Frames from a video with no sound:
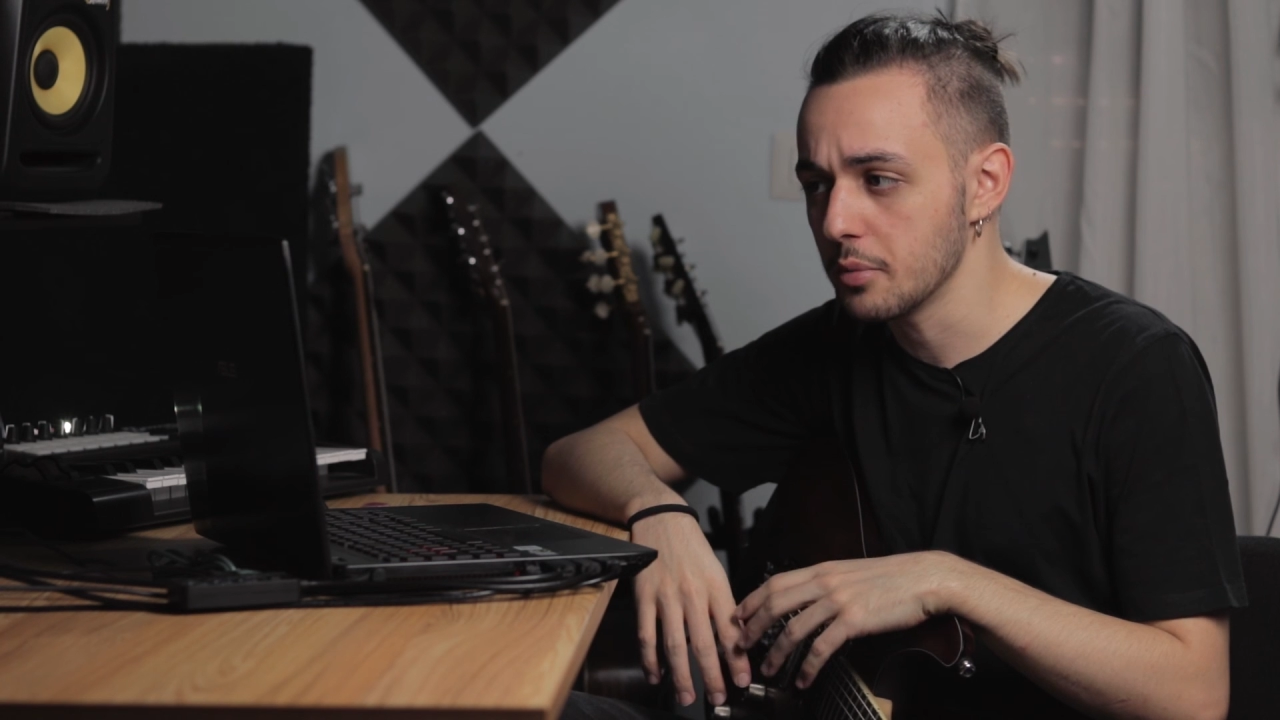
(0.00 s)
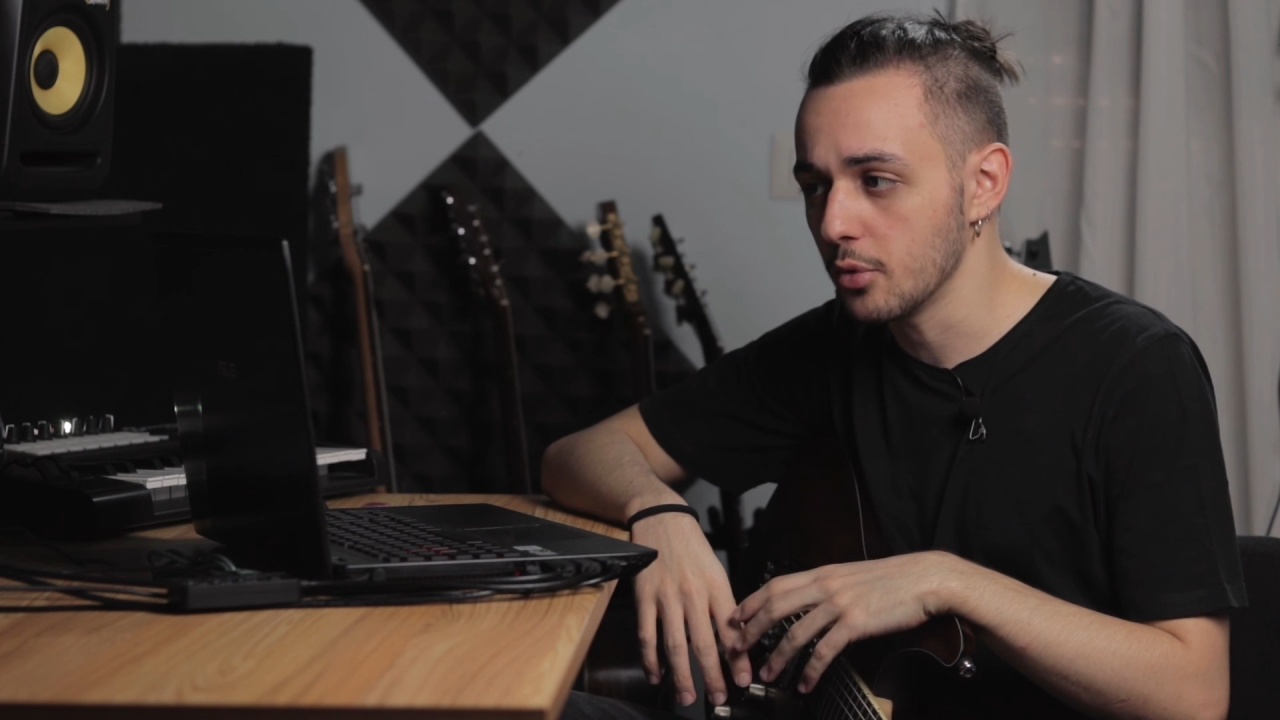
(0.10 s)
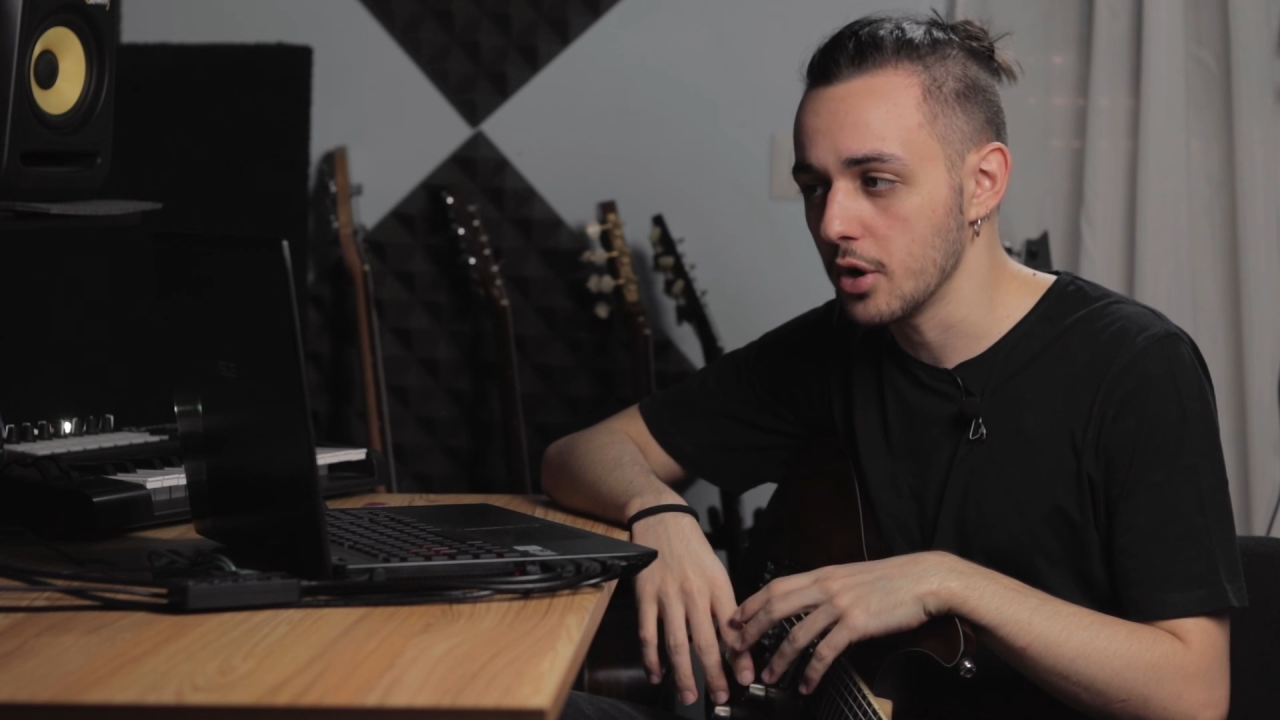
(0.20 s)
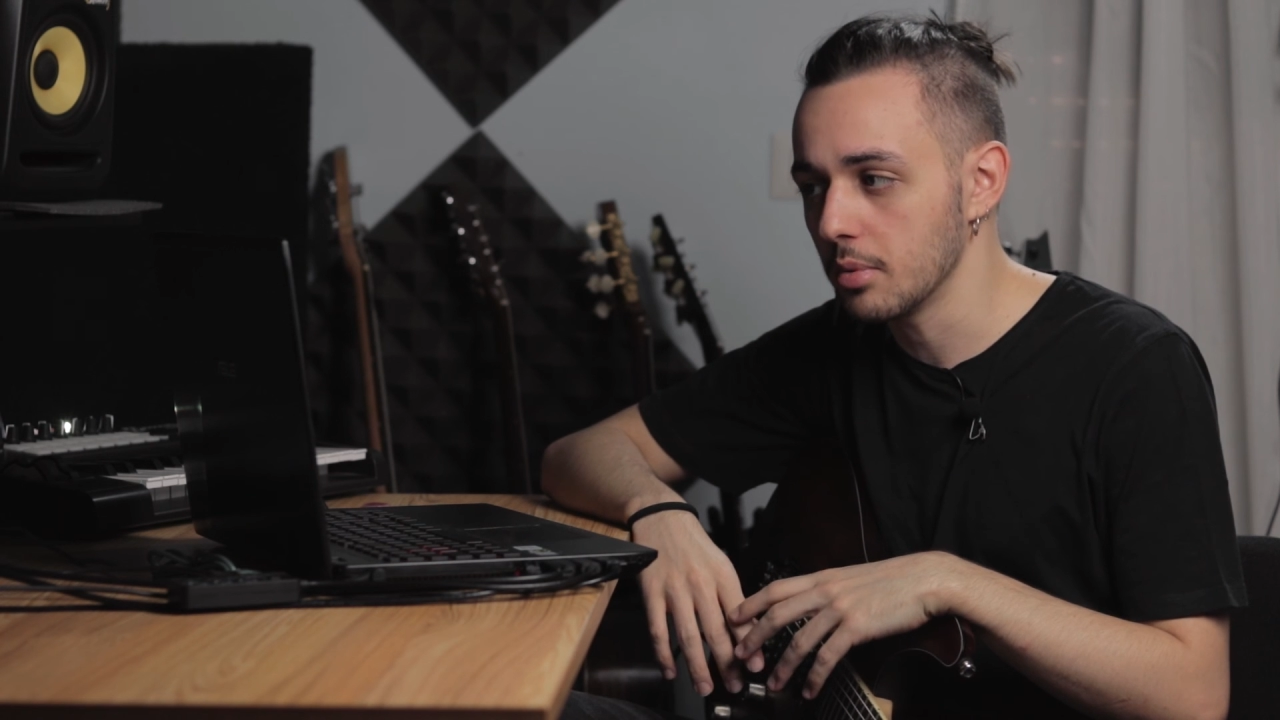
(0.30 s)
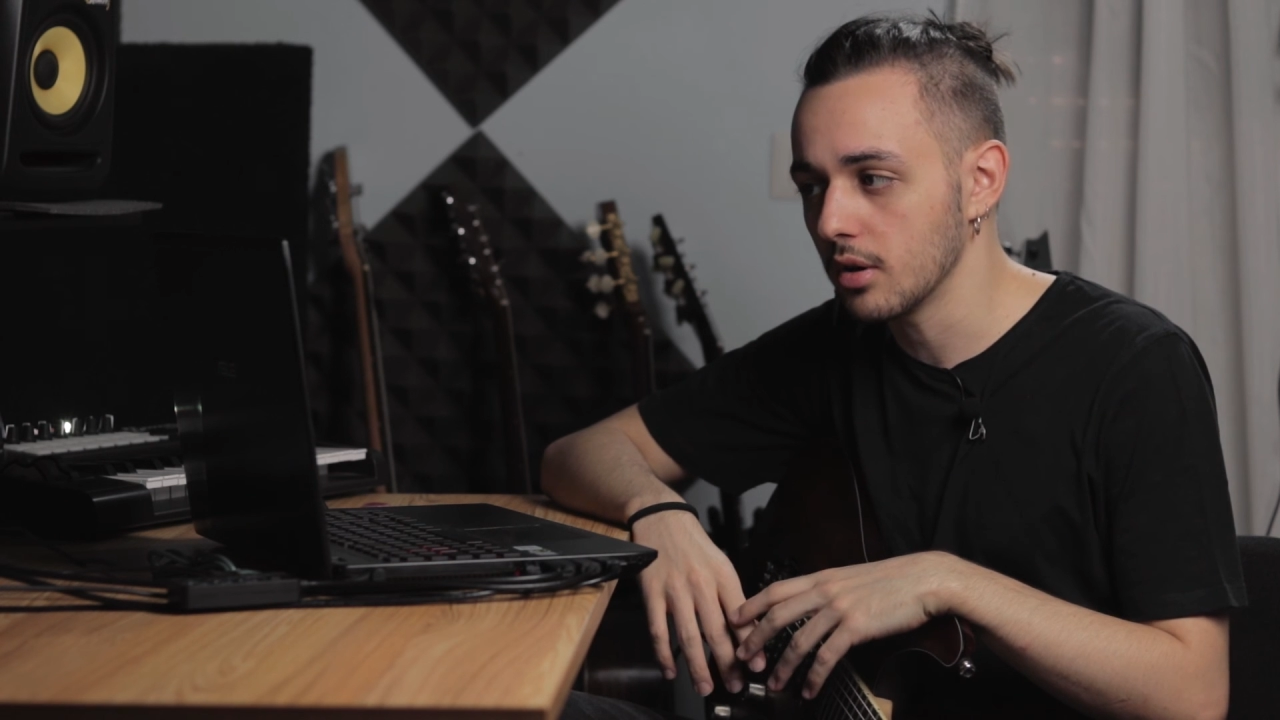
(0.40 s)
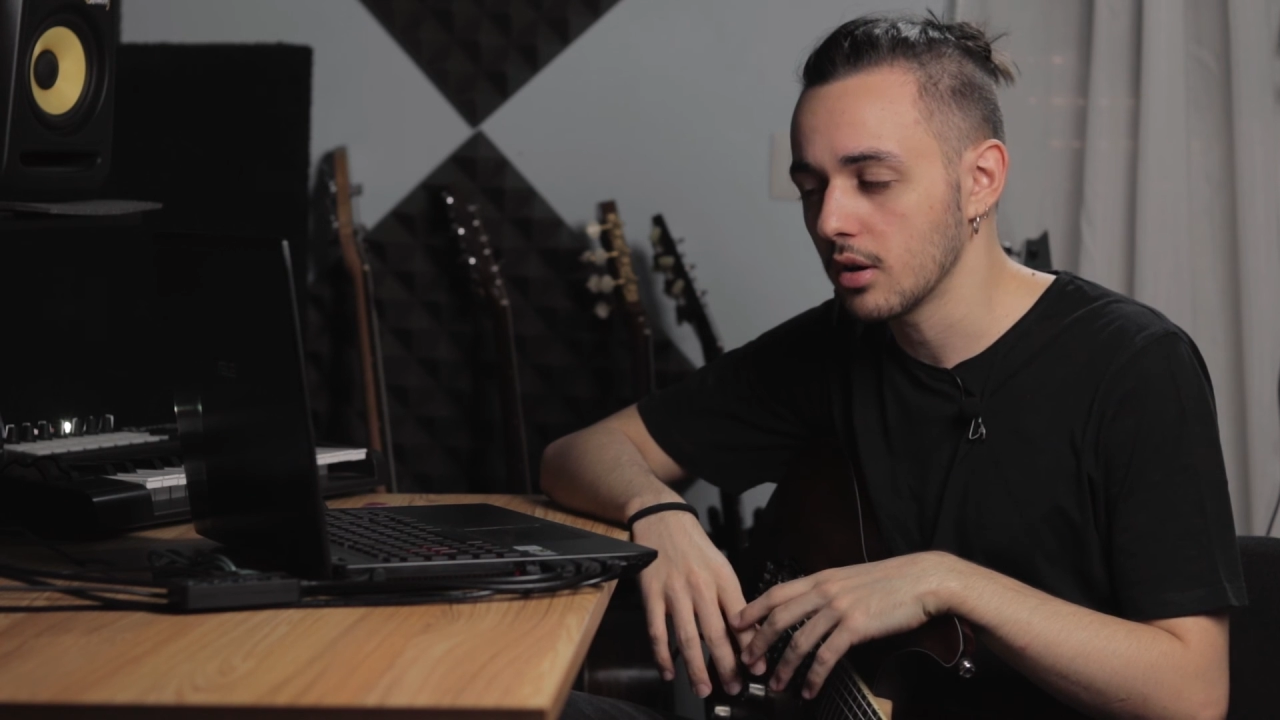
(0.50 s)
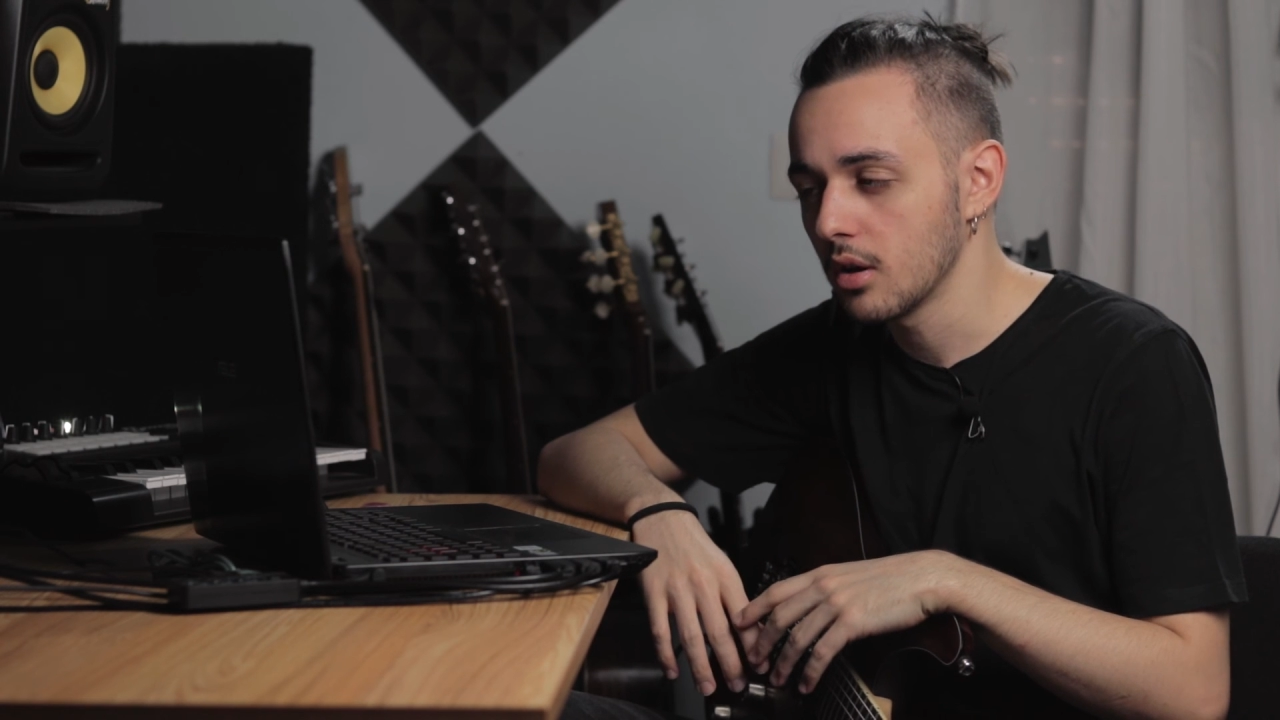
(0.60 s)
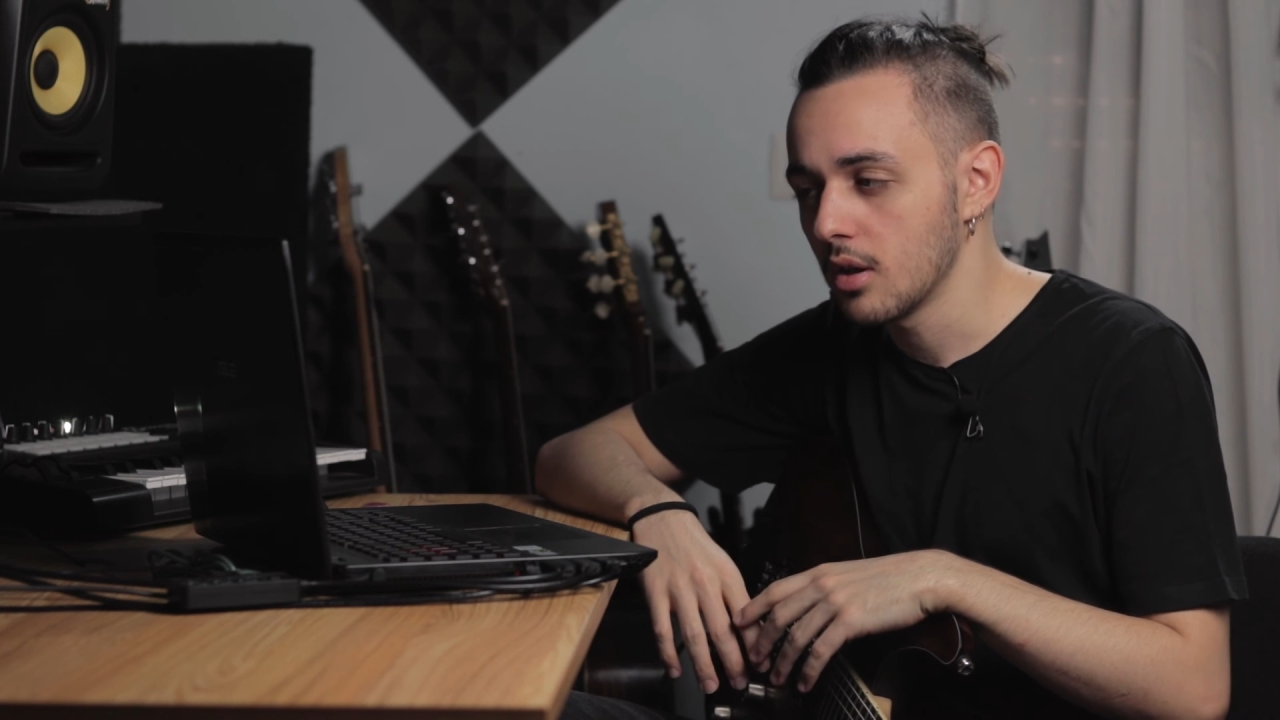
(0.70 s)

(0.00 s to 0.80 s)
Reaper.